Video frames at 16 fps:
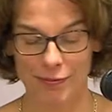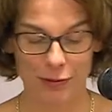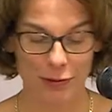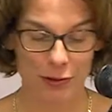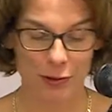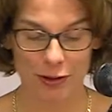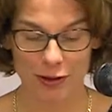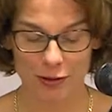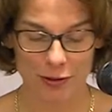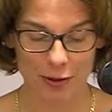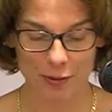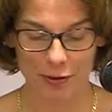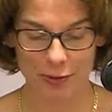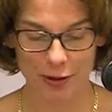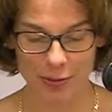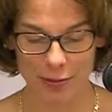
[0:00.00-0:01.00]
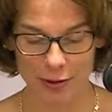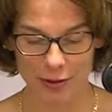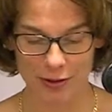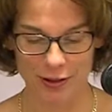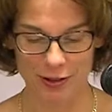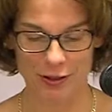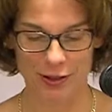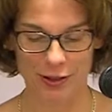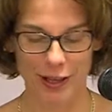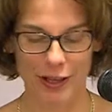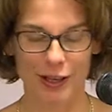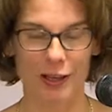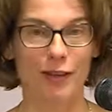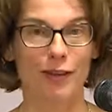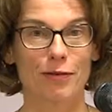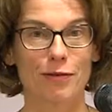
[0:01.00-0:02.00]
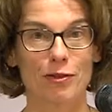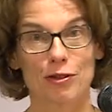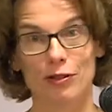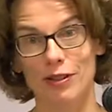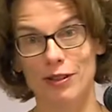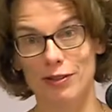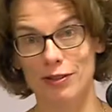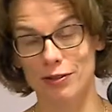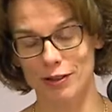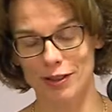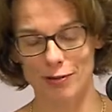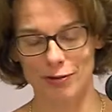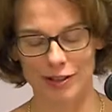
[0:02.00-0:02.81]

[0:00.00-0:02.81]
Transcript: of course, some of my personal story,